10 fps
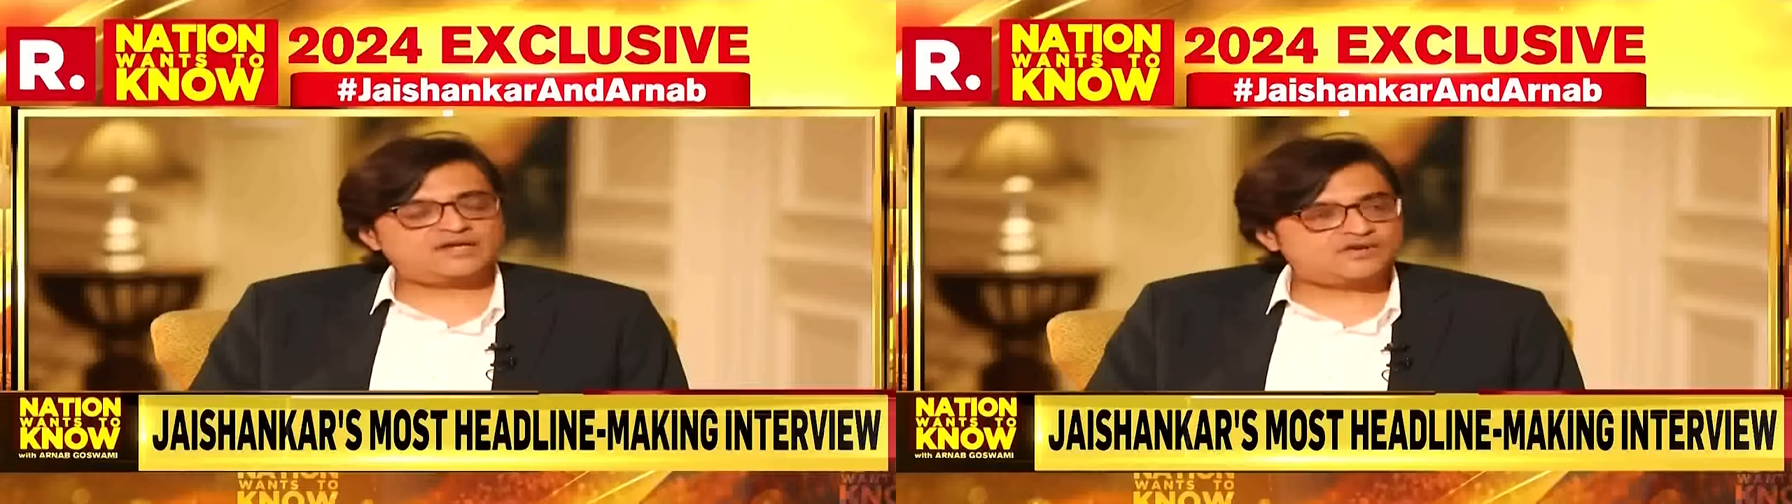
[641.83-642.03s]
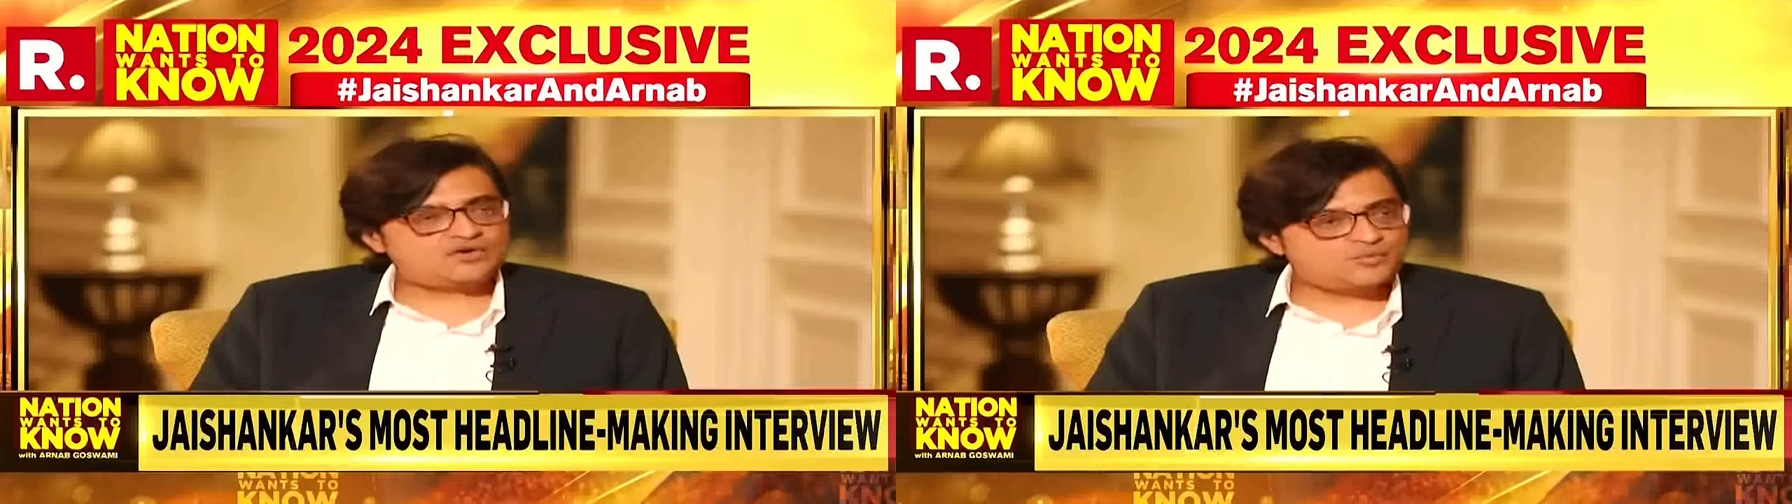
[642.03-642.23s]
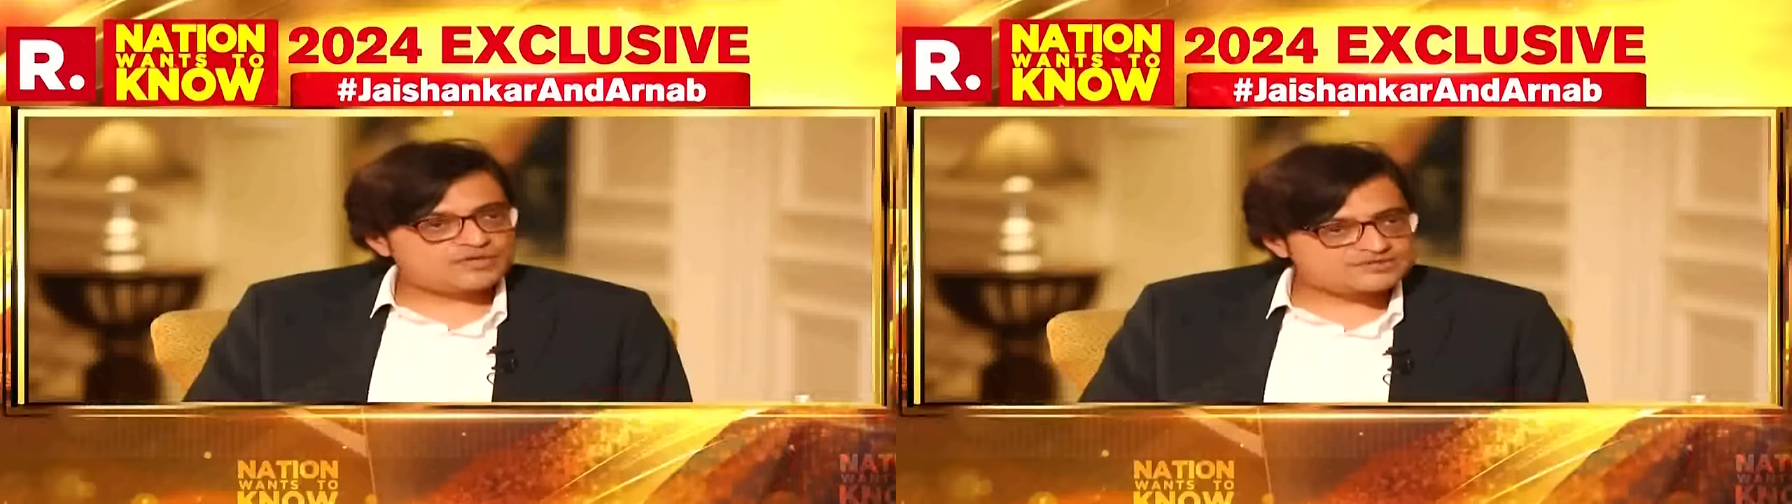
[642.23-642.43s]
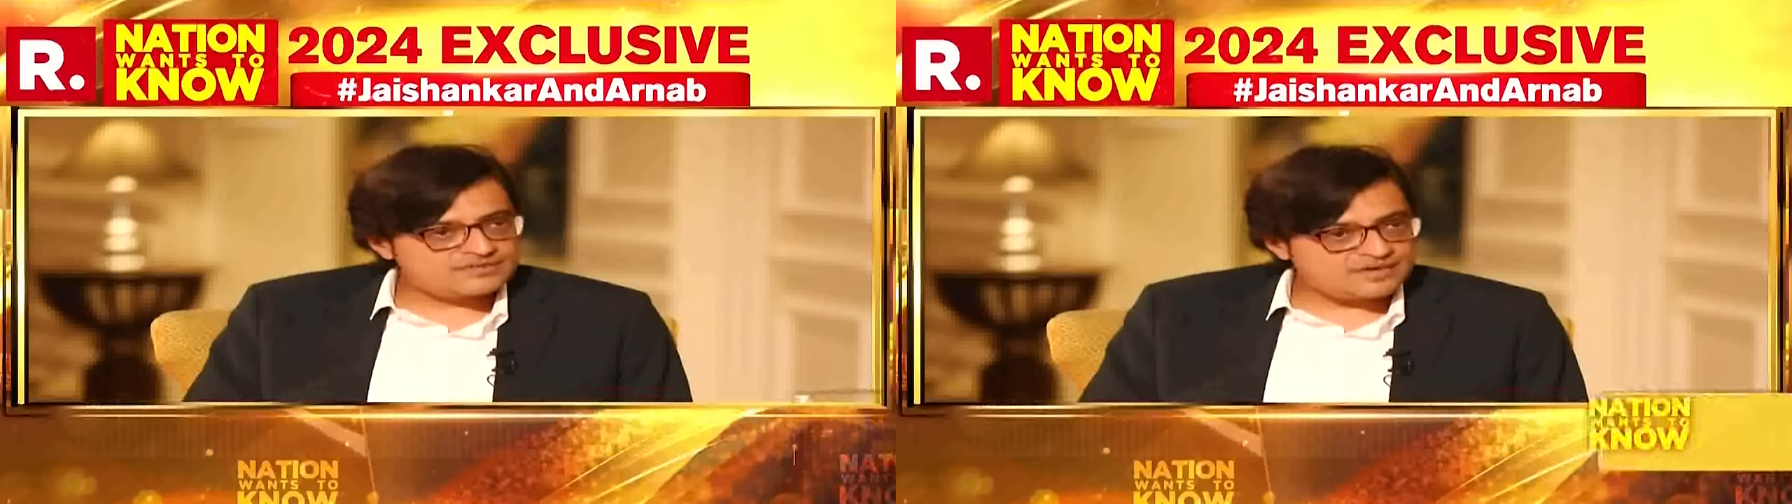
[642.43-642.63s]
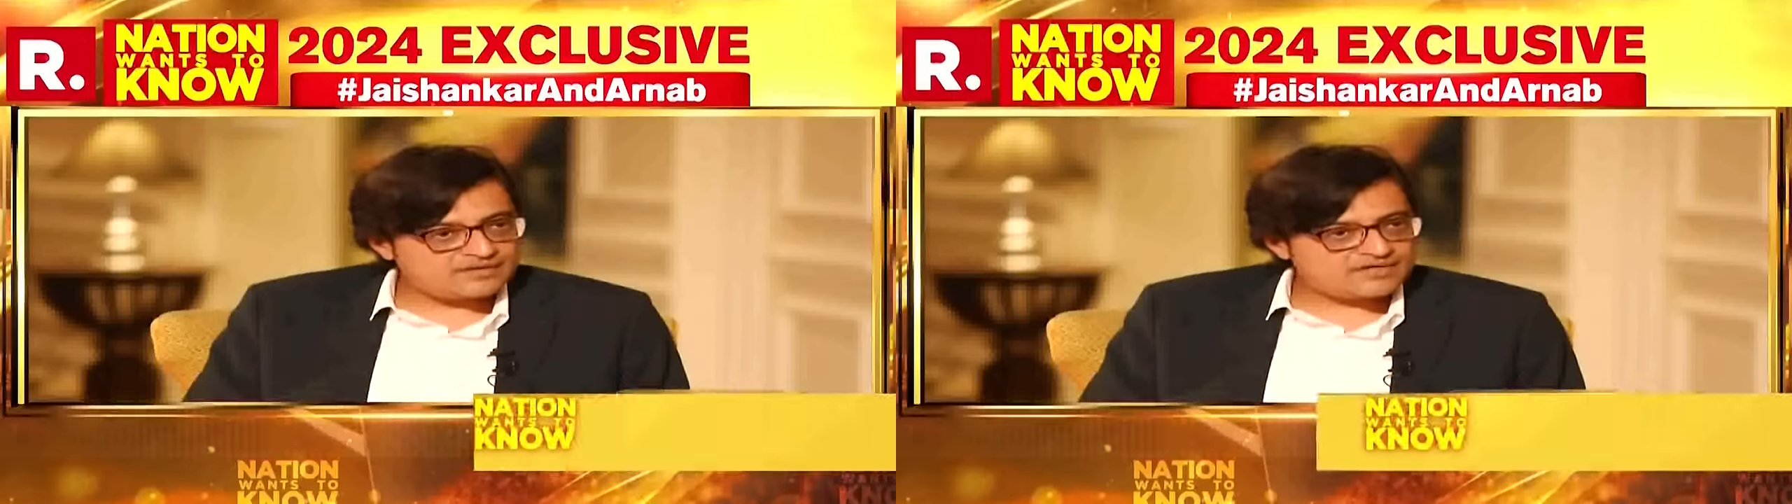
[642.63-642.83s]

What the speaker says: that not worsen our